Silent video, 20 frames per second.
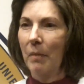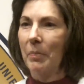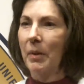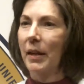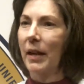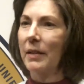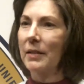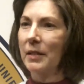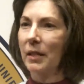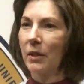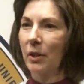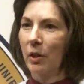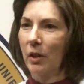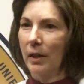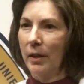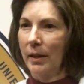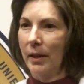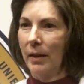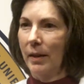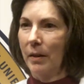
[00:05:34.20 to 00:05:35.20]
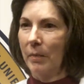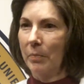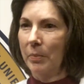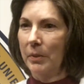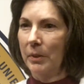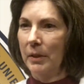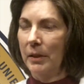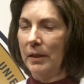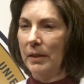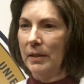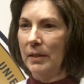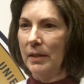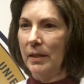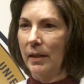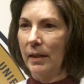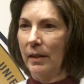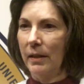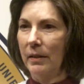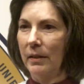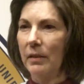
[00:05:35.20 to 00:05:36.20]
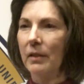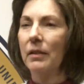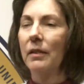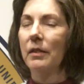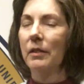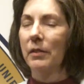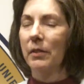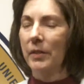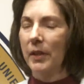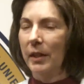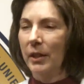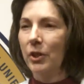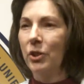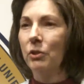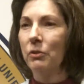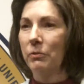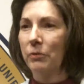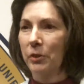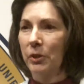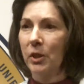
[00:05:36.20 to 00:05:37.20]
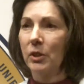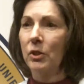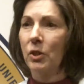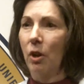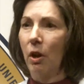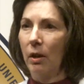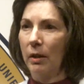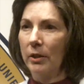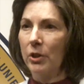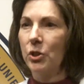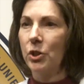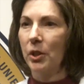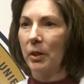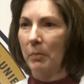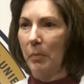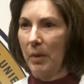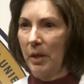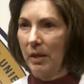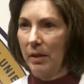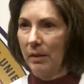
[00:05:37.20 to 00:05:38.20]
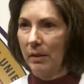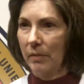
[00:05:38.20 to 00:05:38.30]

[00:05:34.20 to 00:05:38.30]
But as I got up, he said, thank you for acknowledging me.